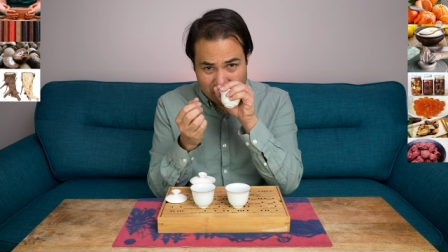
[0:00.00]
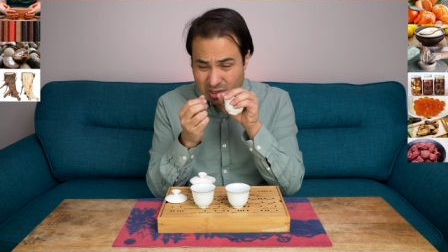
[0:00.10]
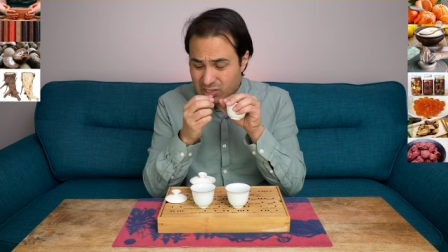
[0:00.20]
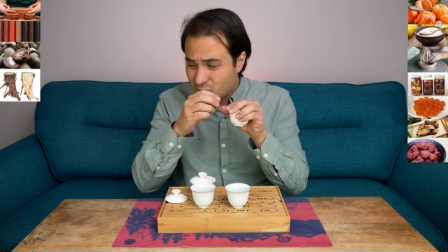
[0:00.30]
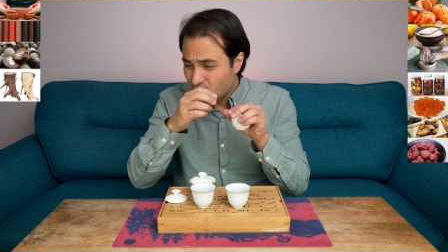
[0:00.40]

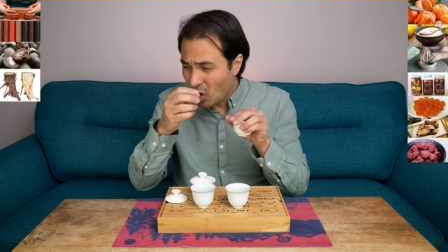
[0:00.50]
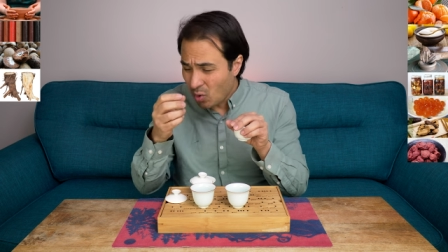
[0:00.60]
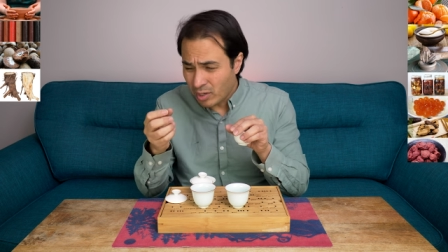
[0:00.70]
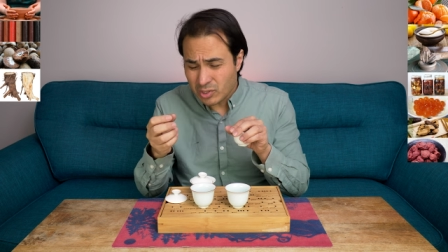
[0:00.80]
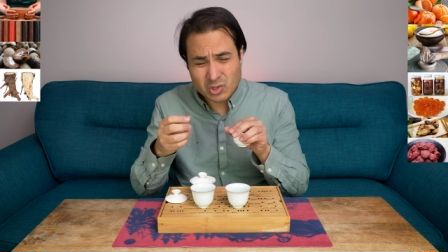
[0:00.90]
which is
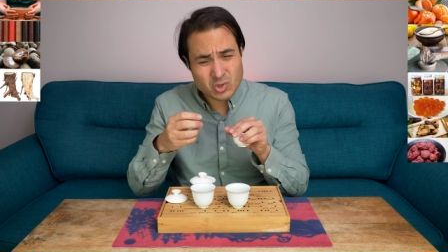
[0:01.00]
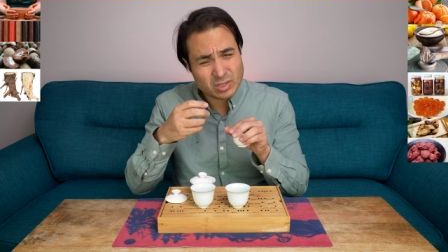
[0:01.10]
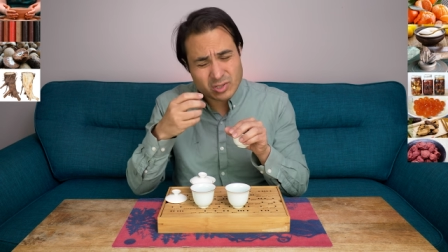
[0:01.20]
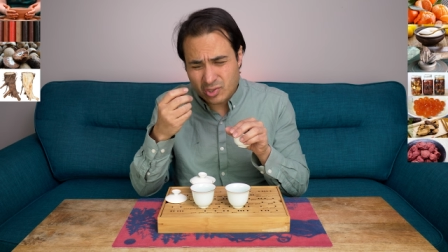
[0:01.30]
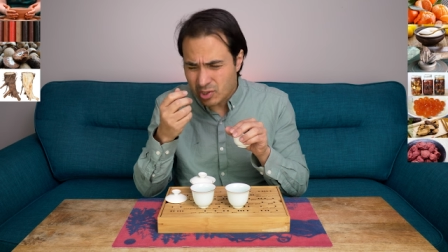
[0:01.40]
so
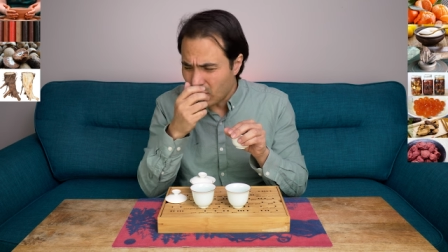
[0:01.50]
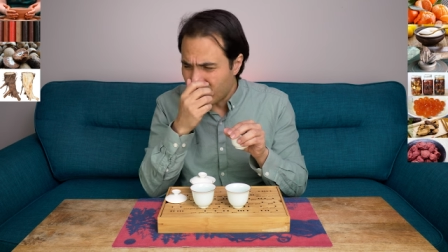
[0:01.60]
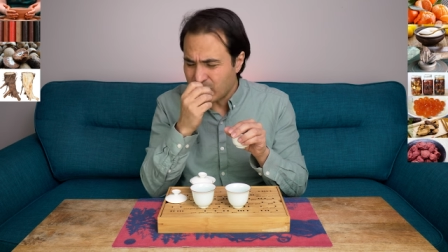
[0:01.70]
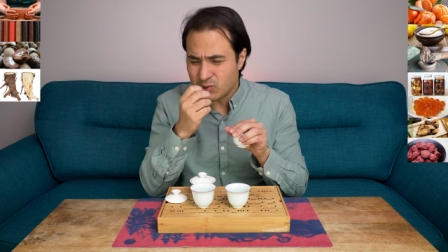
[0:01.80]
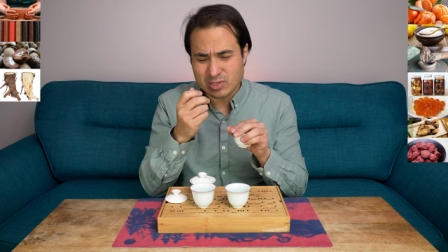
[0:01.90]
unusual, so
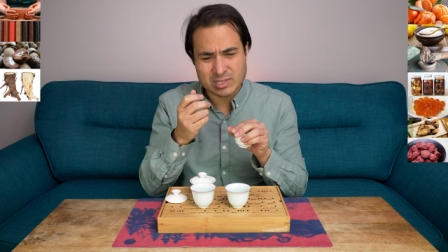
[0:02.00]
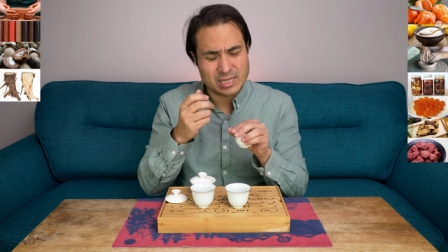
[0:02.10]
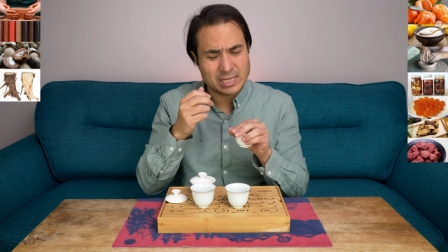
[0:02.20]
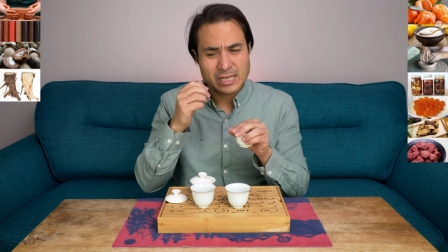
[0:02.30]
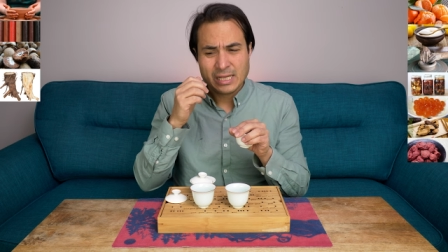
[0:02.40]

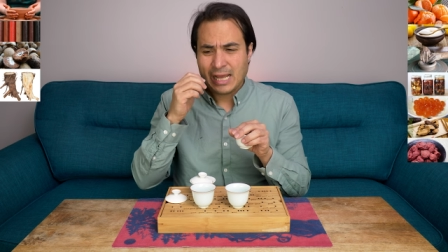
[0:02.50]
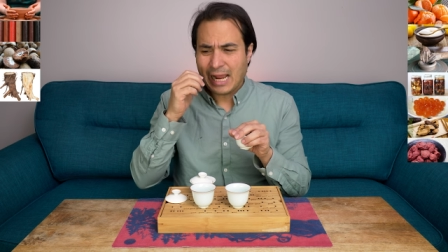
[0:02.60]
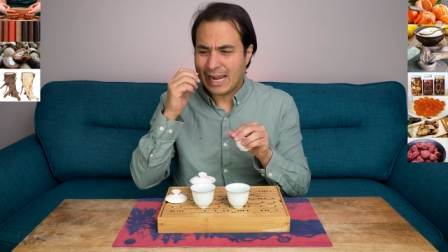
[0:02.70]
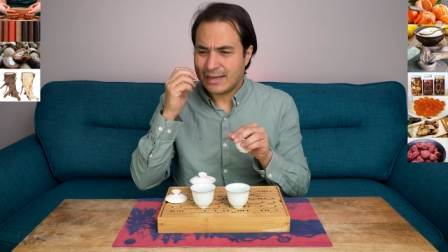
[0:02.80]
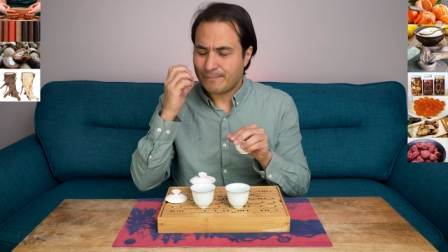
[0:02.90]
interesting.
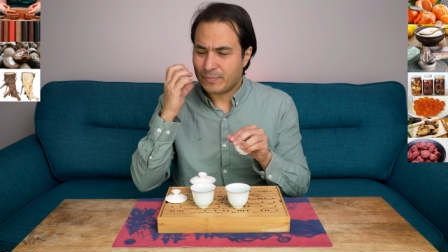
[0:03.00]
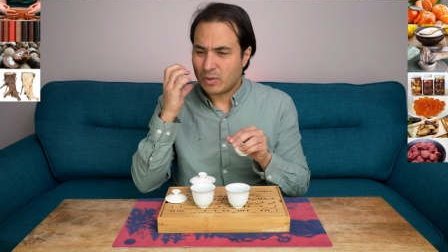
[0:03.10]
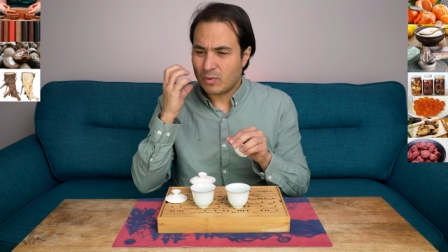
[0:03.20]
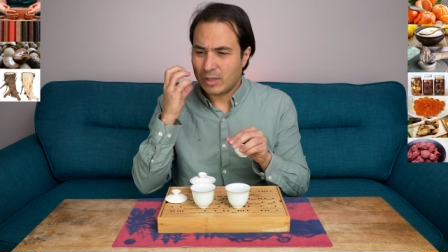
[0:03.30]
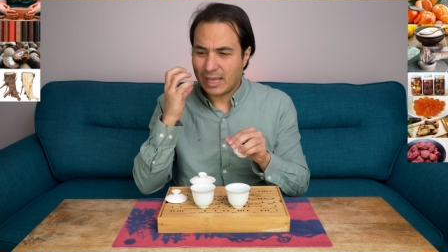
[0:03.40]
And
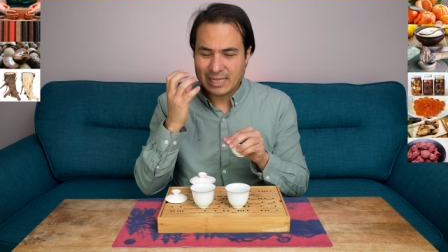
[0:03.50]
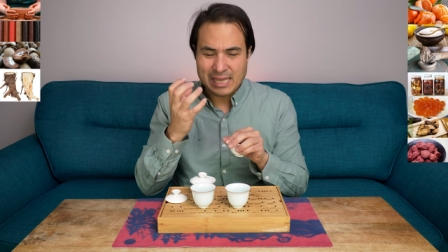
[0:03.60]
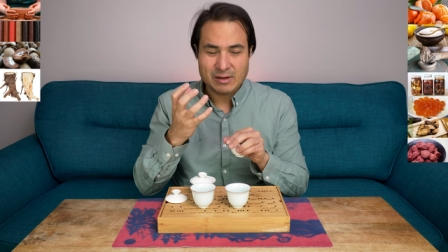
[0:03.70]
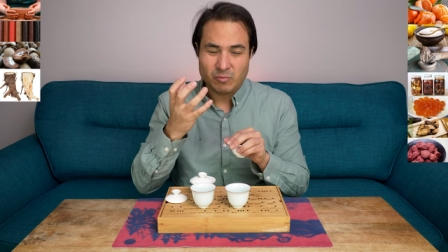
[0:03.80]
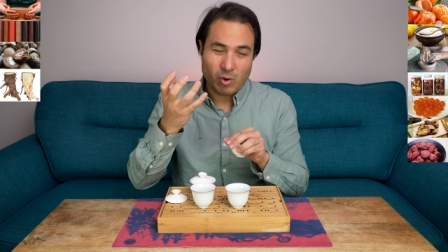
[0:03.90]

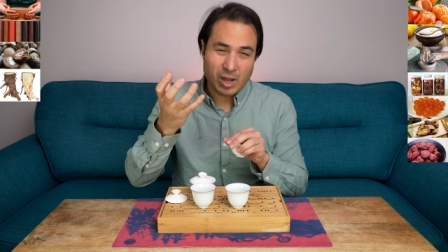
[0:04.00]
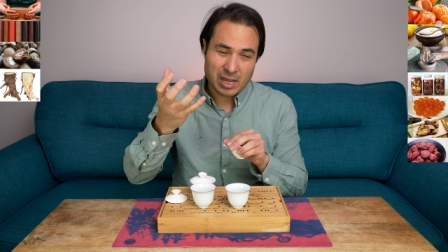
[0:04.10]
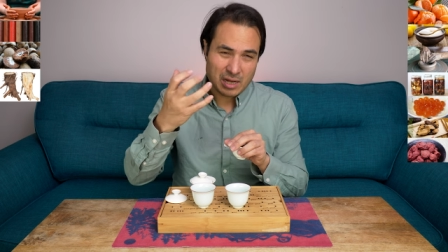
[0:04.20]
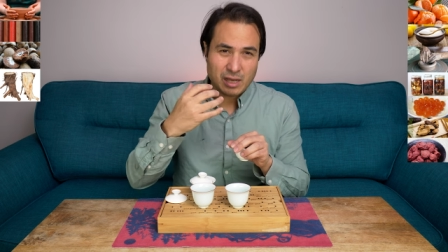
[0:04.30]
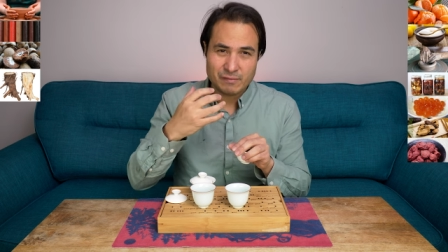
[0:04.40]
again, why
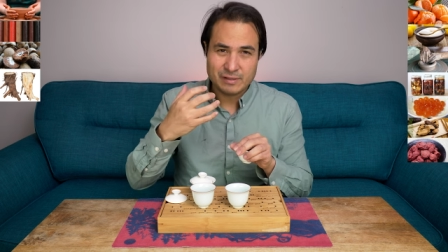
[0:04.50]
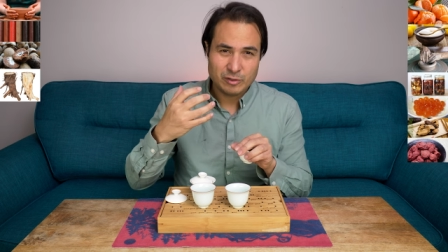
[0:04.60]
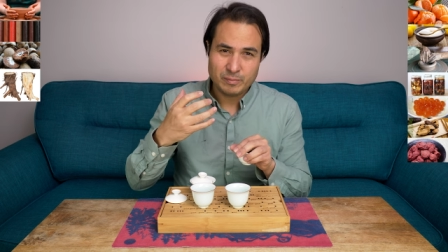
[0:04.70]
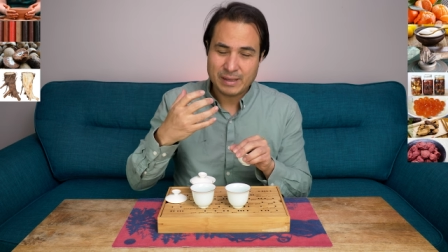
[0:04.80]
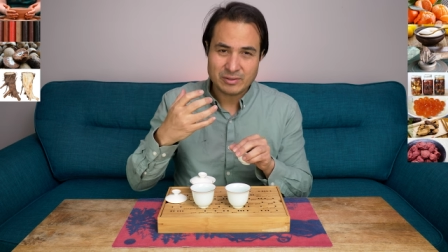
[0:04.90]
I love
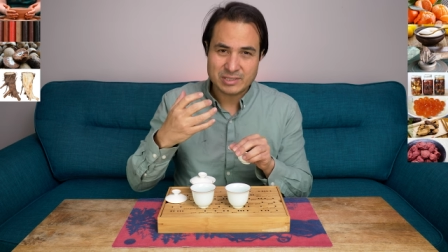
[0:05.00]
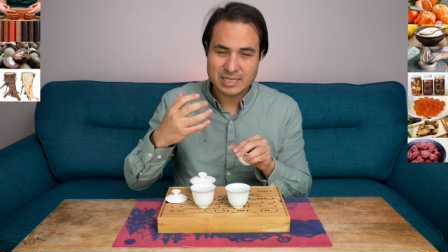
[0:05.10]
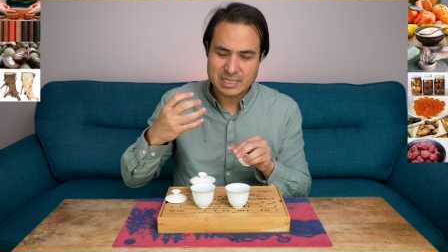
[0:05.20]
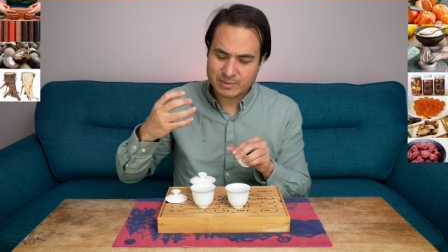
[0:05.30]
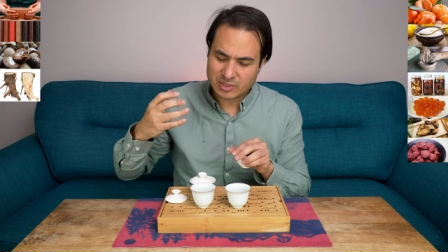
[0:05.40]
Liu Bao
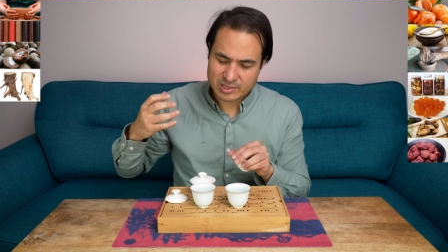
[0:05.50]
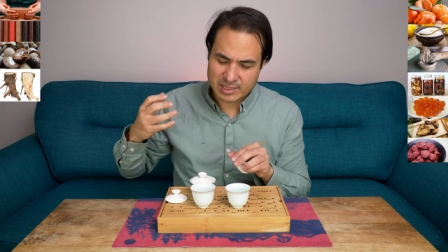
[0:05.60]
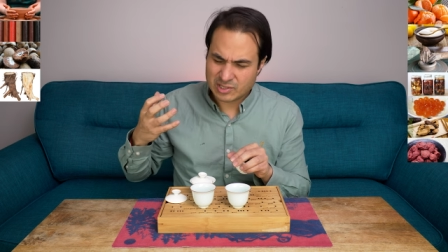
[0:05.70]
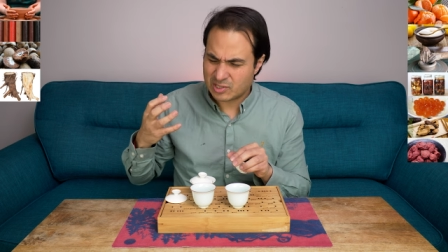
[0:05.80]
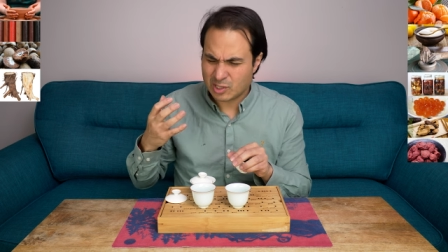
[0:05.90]
teas, because
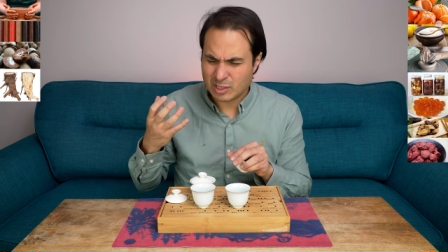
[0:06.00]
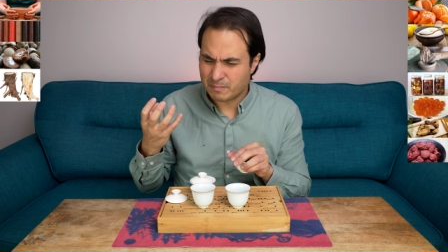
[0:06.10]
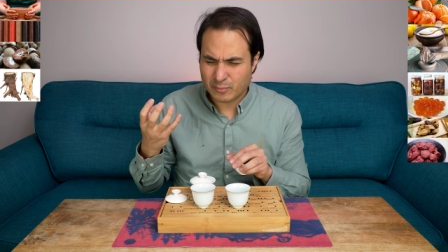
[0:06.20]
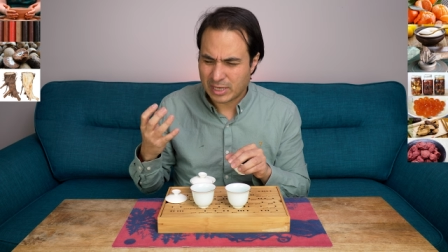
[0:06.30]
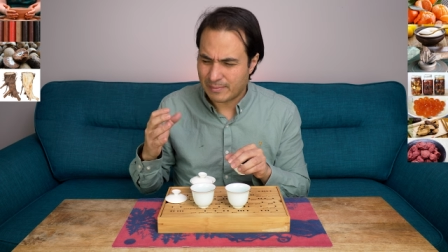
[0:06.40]
they're just going to
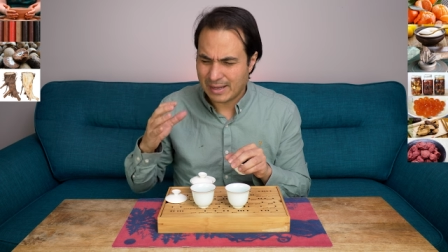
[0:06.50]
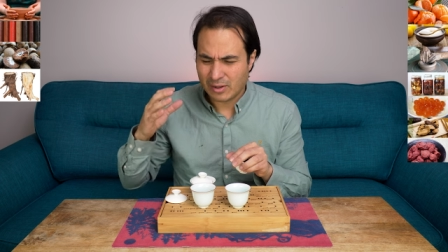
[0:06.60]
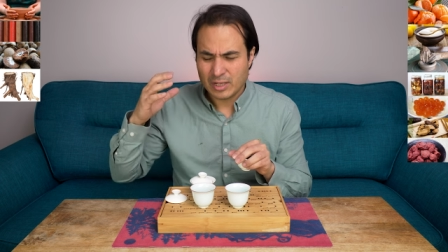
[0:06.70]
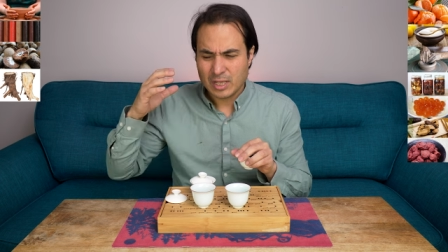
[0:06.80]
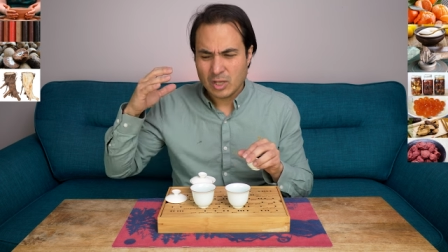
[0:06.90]
bring
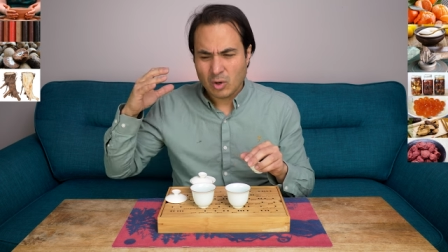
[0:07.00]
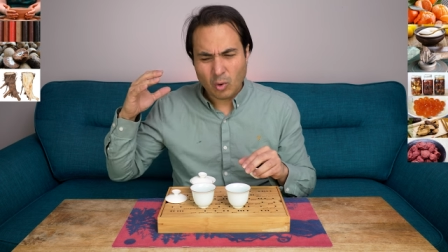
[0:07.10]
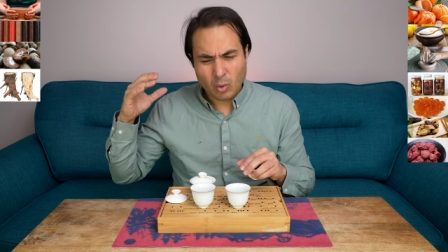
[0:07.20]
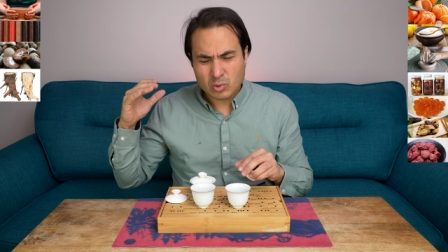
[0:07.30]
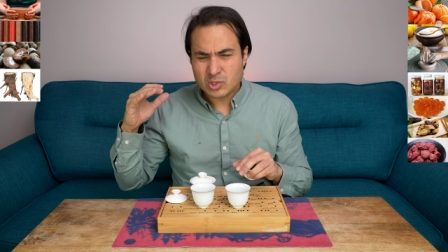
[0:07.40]
about
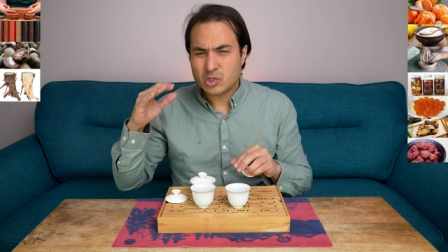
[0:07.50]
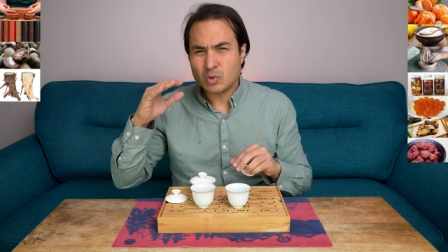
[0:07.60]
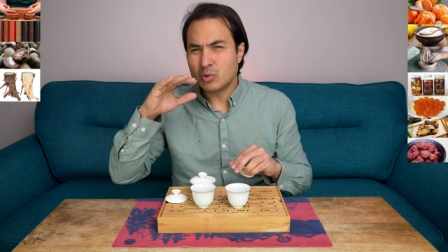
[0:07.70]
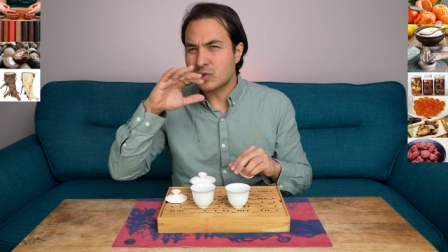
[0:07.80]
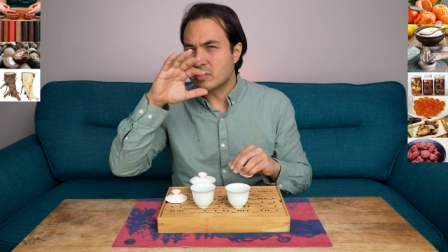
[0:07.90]
all
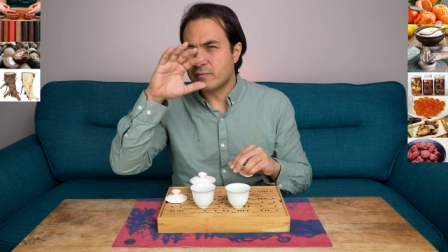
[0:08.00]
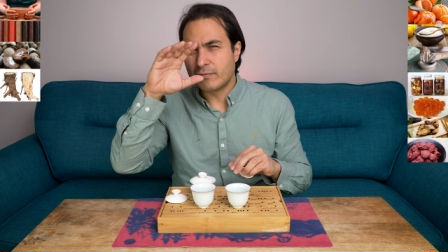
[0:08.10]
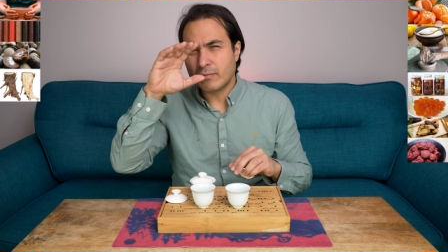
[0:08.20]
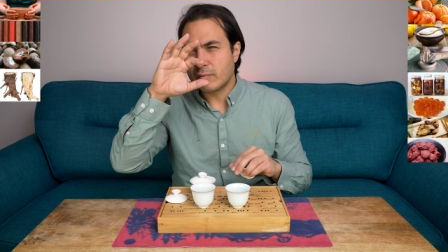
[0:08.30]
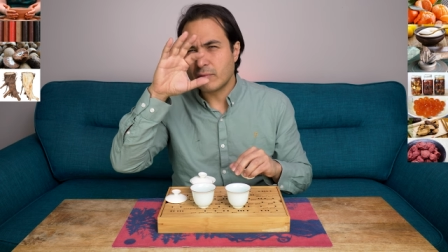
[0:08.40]
sorts of